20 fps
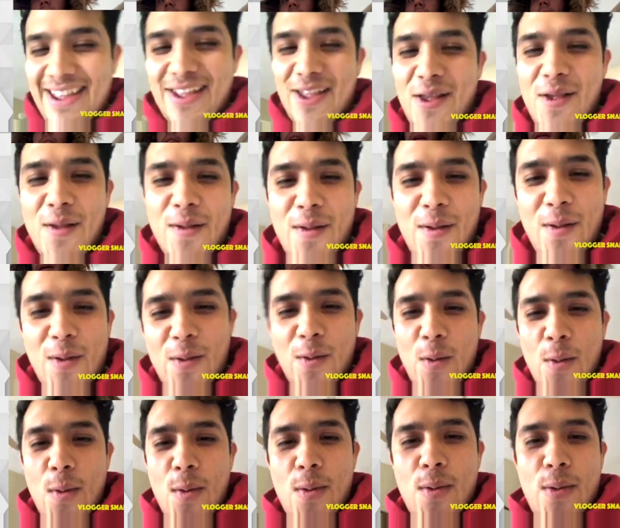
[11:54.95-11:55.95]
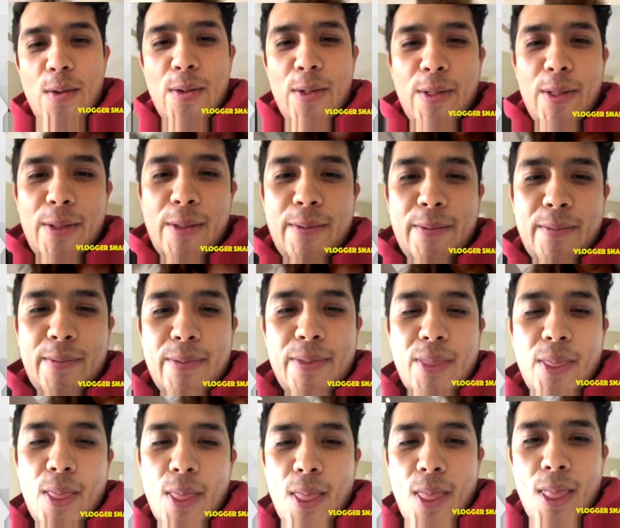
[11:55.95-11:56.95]
I think I think my uh,
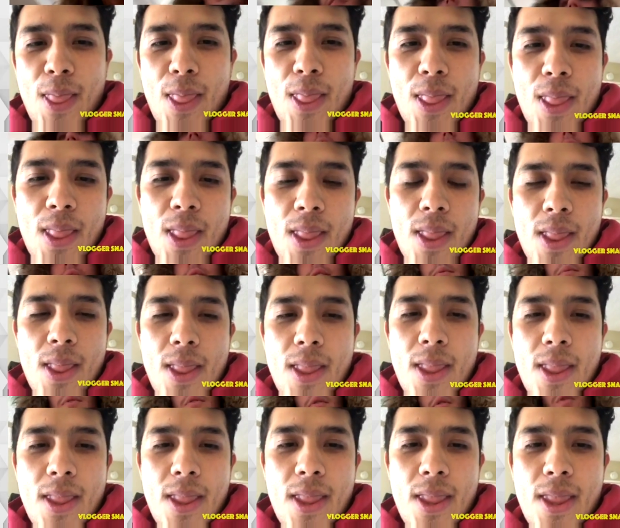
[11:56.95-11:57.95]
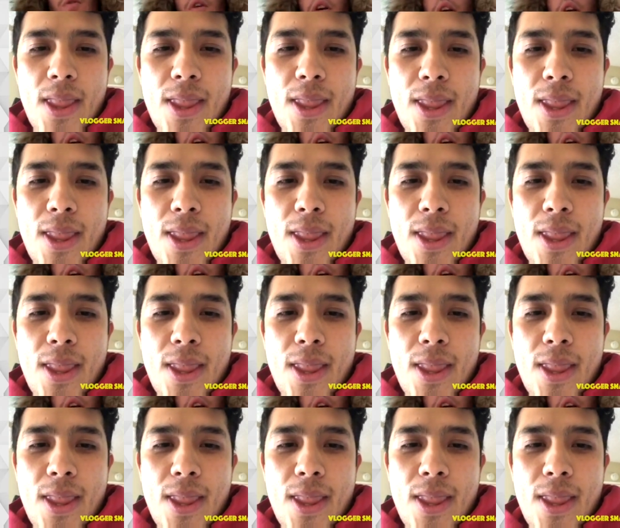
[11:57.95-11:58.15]
one of my assistants threw on a